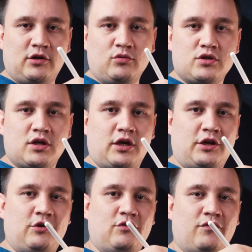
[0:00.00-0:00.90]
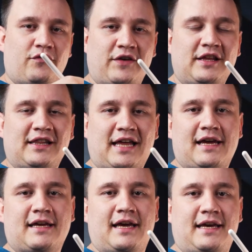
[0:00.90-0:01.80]
notes, you feel
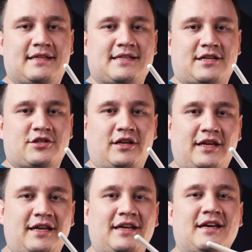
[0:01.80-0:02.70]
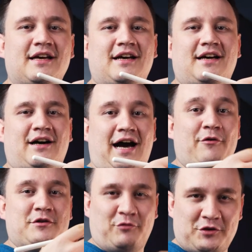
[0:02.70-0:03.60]
like it's actually
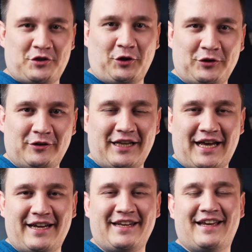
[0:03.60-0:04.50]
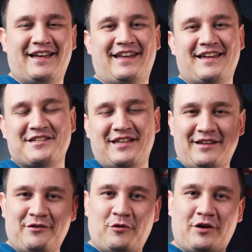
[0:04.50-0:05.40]
how it was told online. And
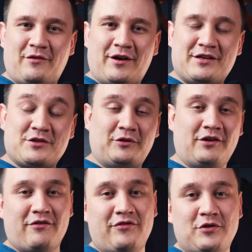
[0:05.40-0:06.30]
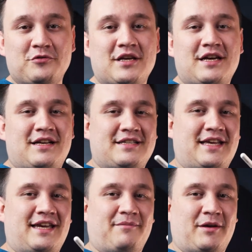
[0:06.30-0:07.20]
actually when I saw the reviews
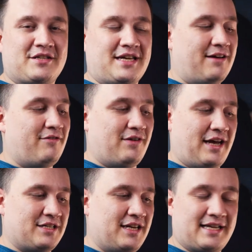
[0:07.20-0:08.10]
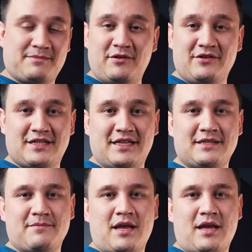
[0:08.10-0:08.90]
saying, because I never actually experienced this,